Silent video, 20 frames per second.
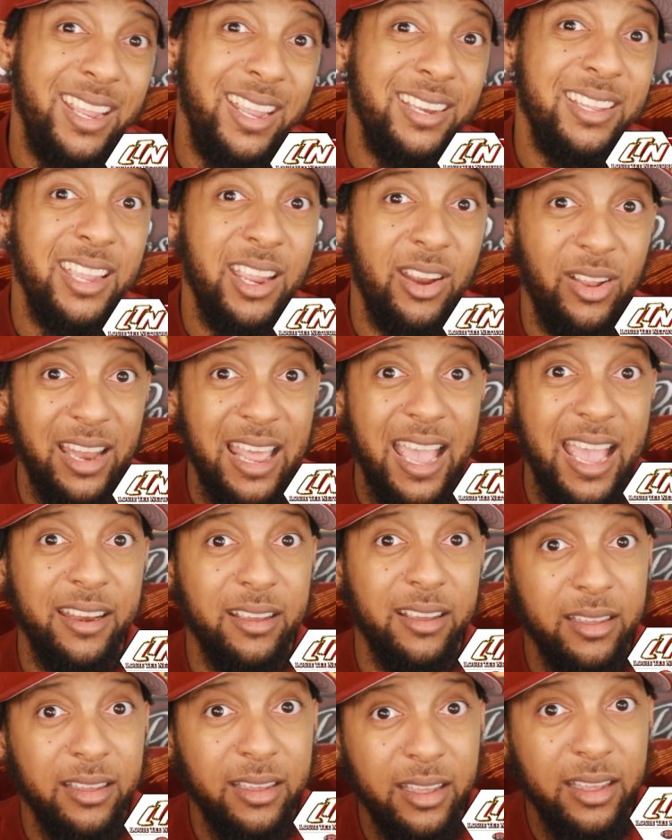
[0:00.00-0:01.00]
in
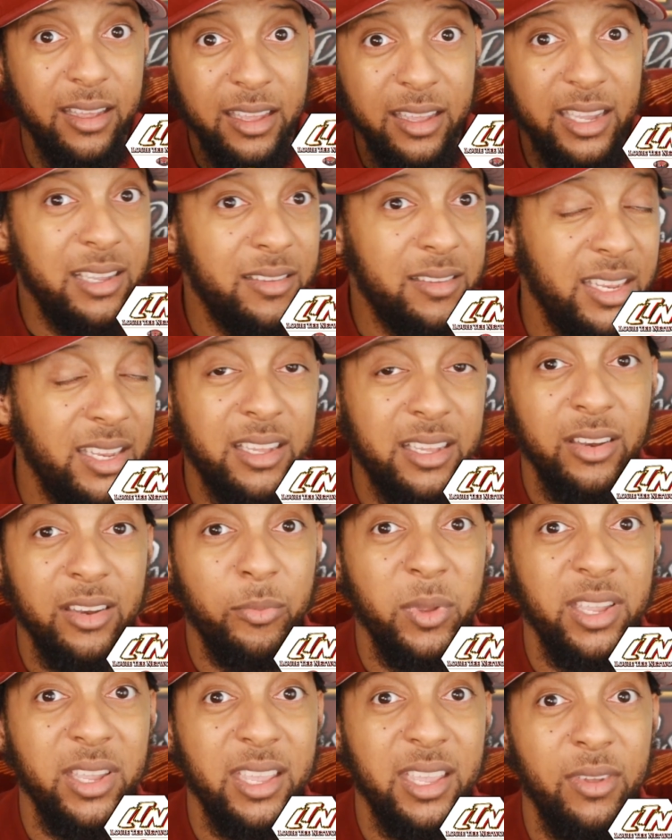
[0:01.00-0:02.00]
Carolina. Easily could have
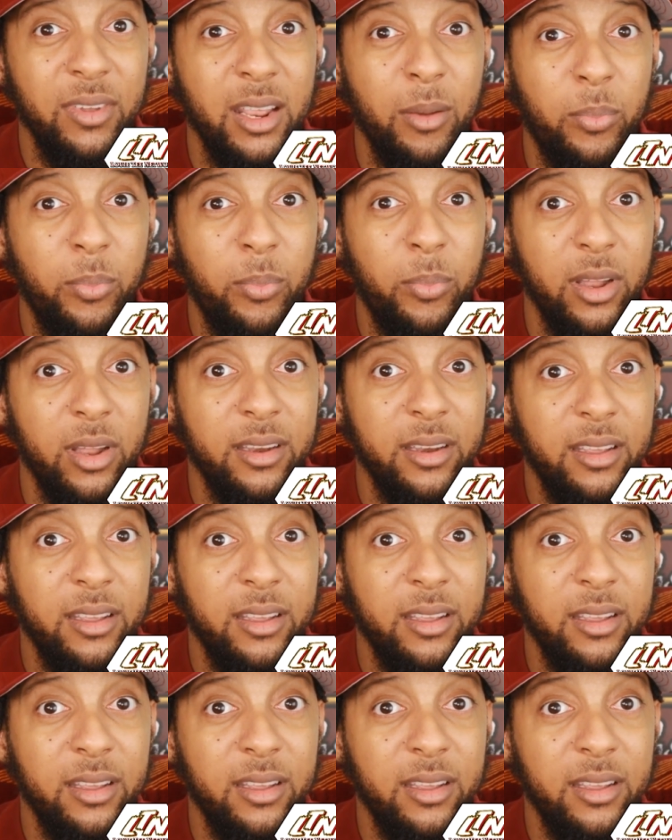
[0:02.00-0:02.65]
been given up on.